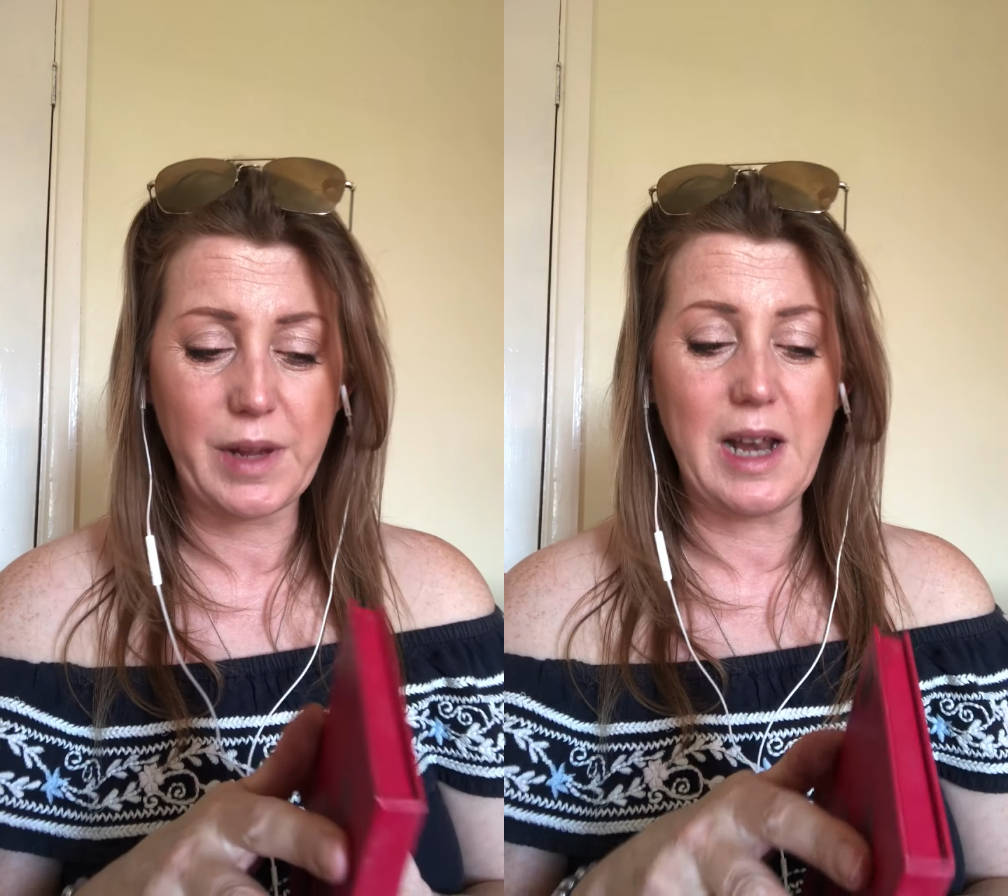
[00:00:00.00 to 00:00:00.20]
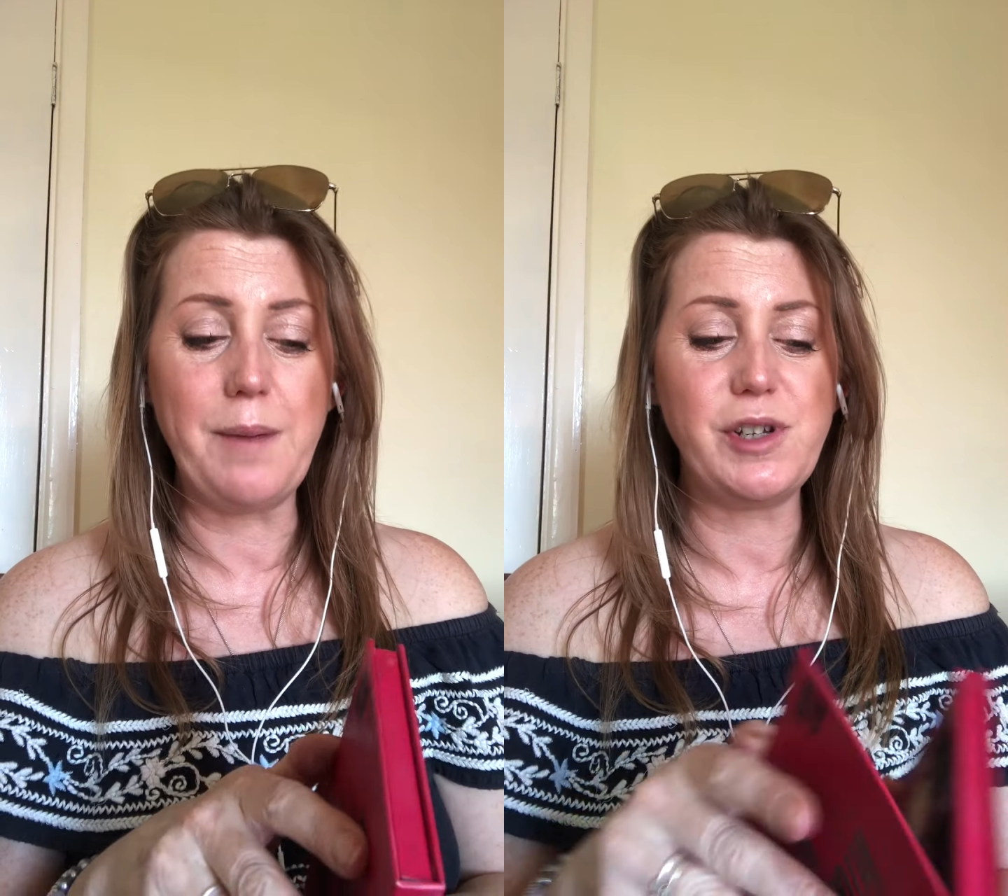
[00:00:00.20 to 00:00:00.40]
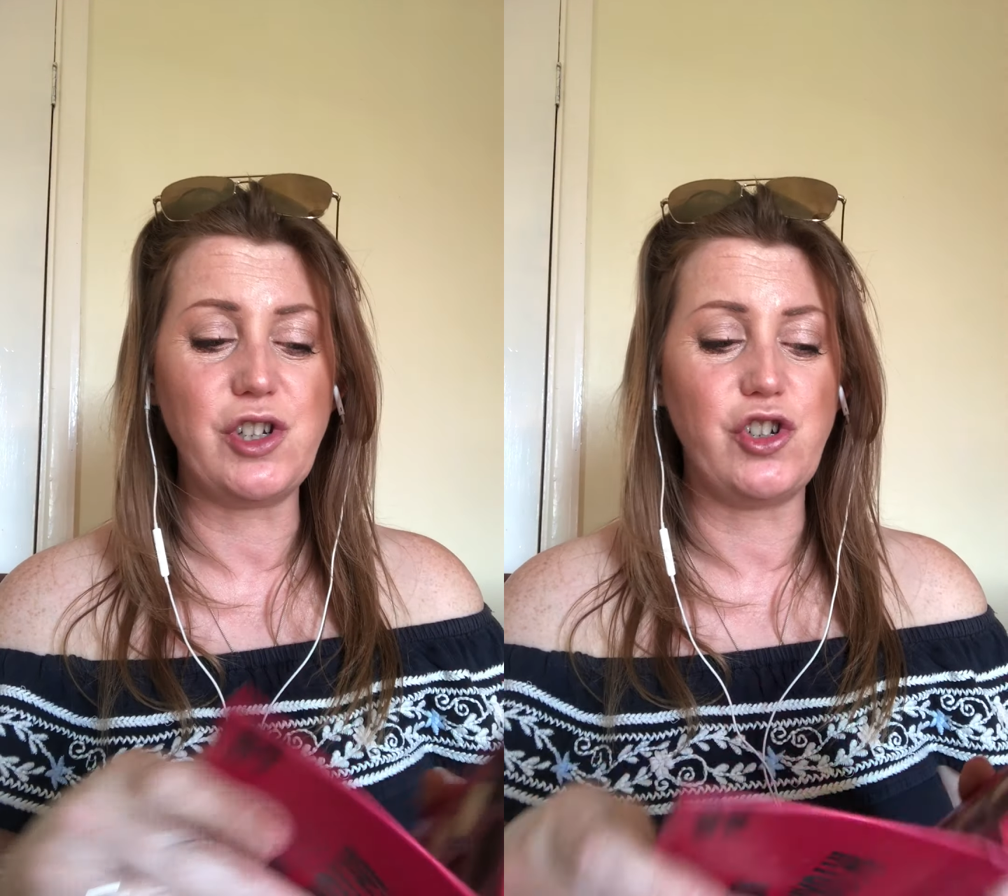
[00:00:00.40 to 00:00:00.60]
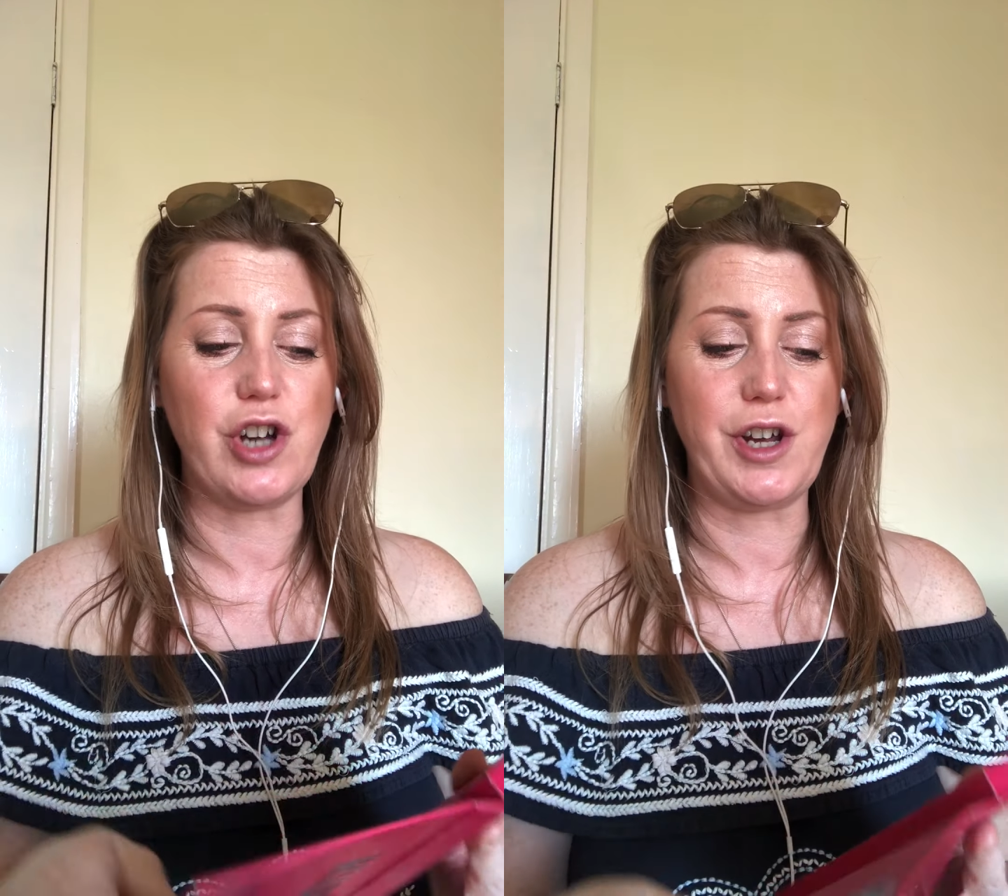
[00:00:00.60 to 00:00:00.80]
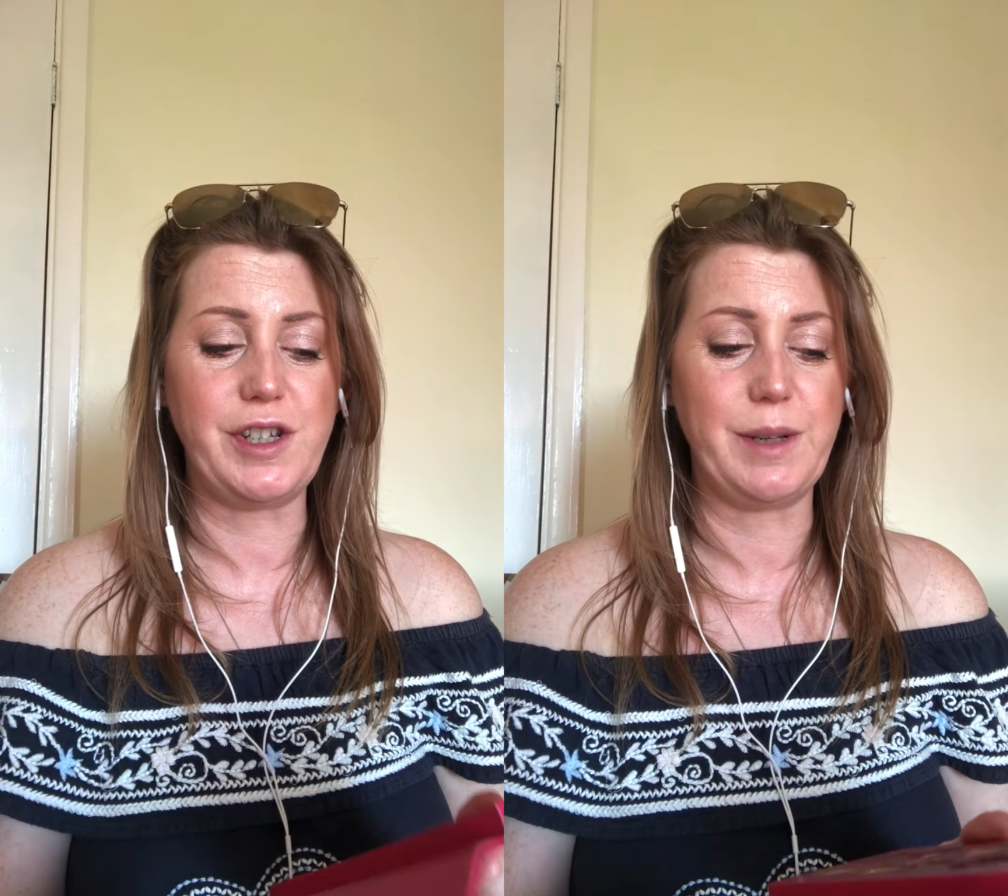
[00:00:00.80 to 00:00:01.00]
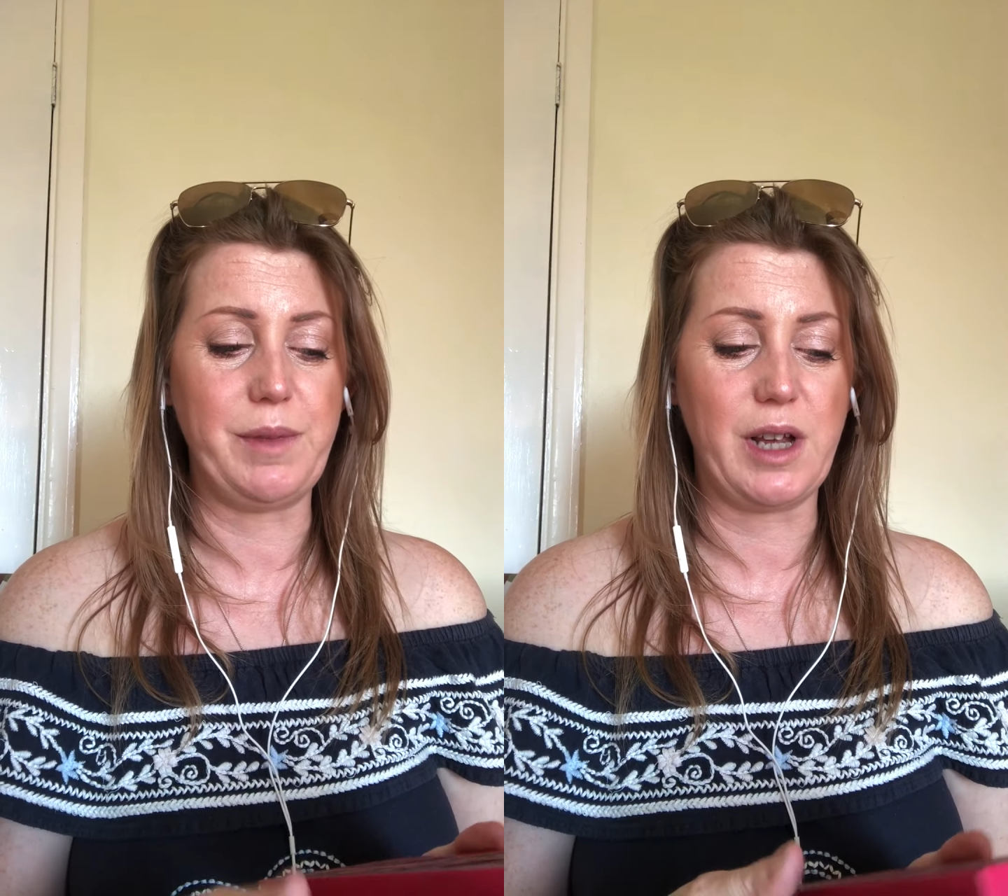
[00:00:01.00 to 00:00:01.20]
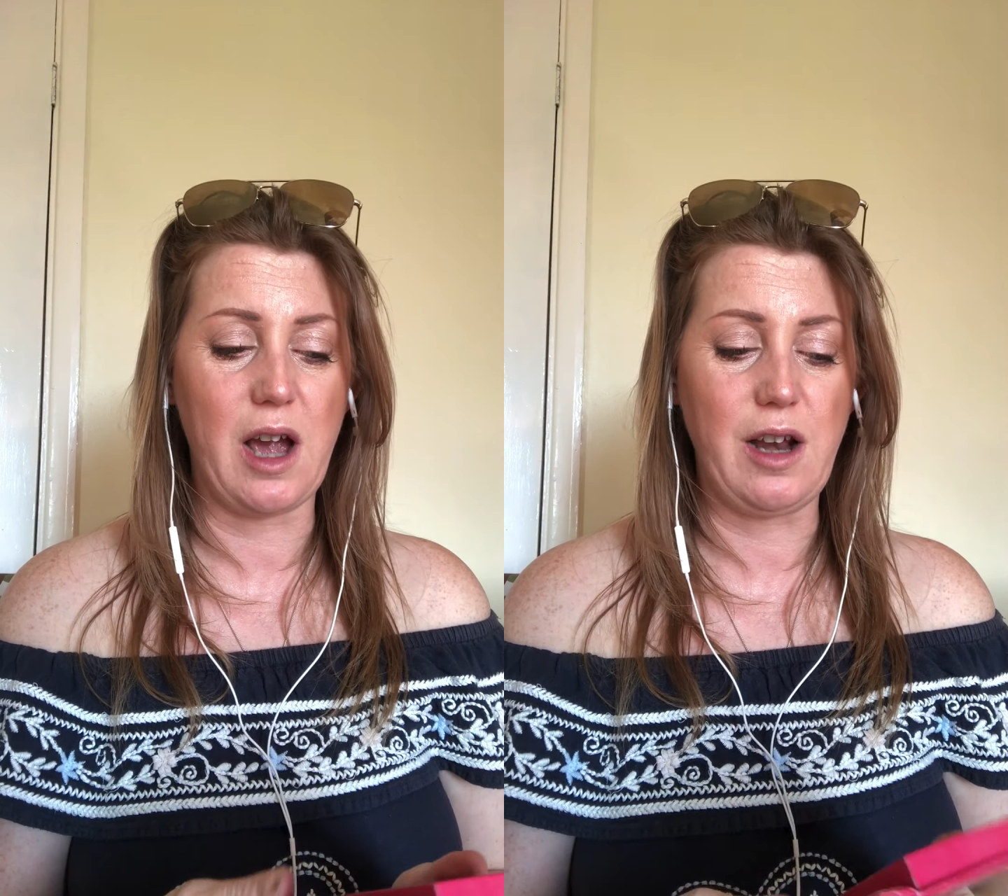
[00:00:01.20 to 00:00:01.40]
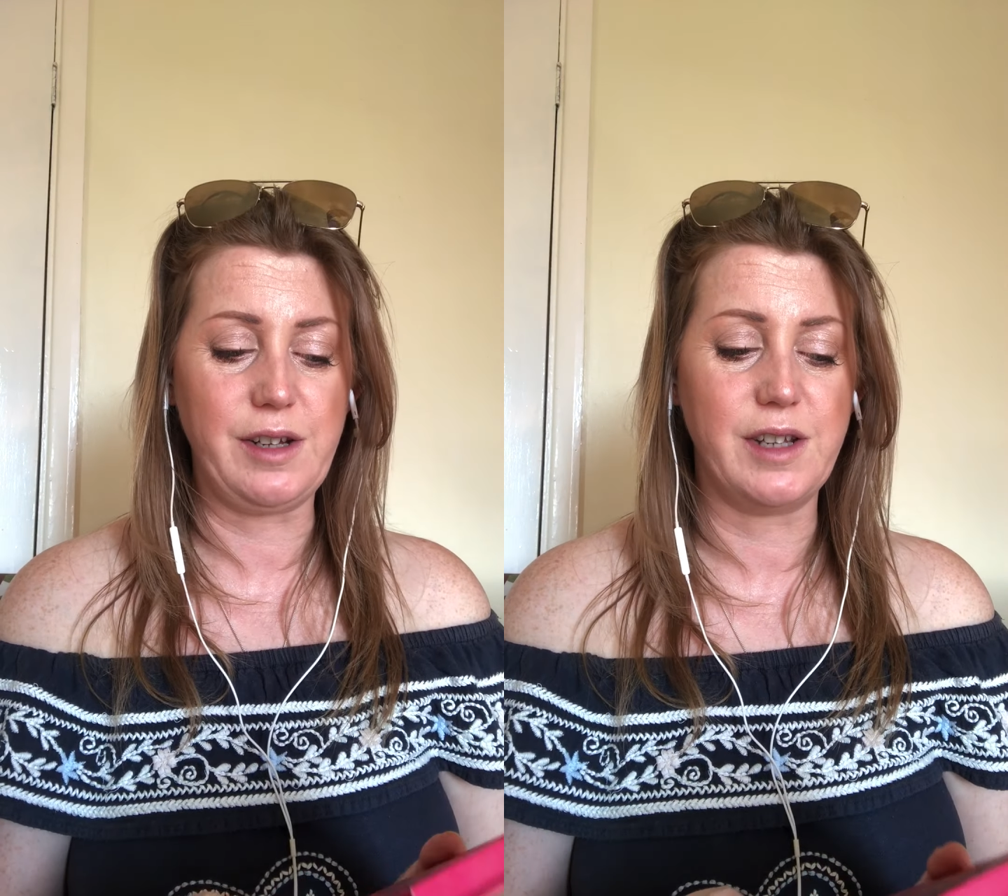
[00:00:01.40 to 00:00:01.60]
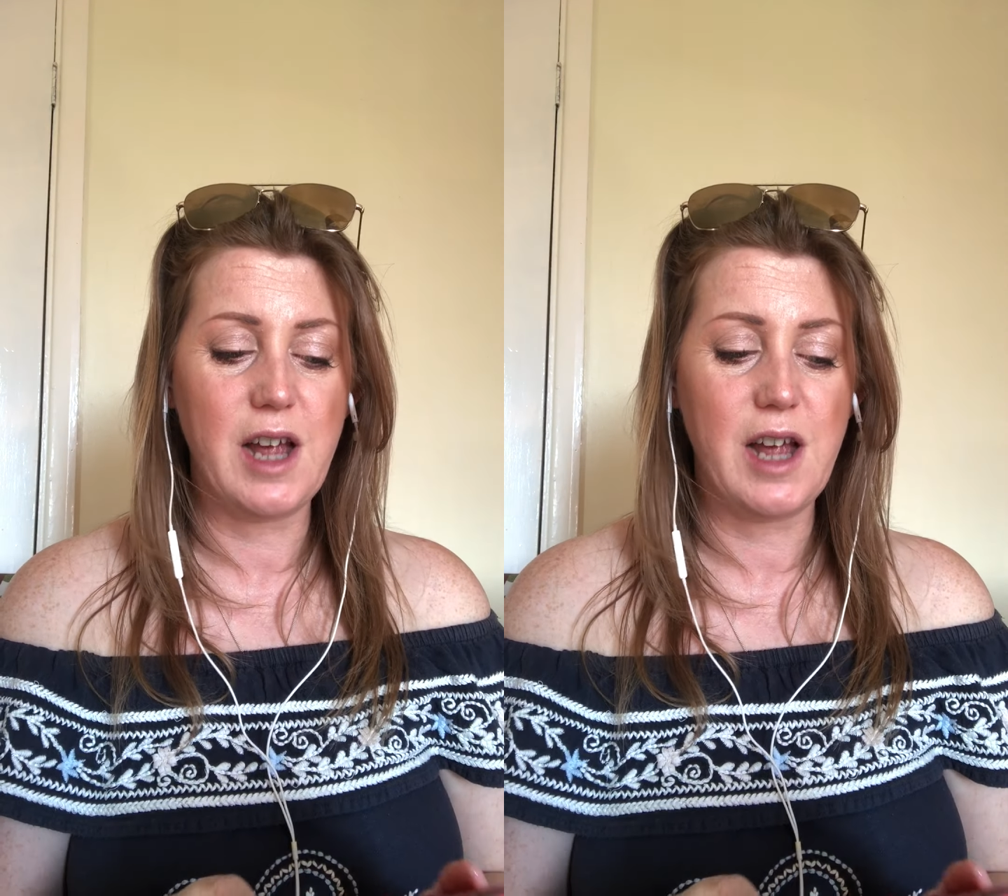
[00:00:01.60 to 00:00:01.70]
And let me just show you some of the colours.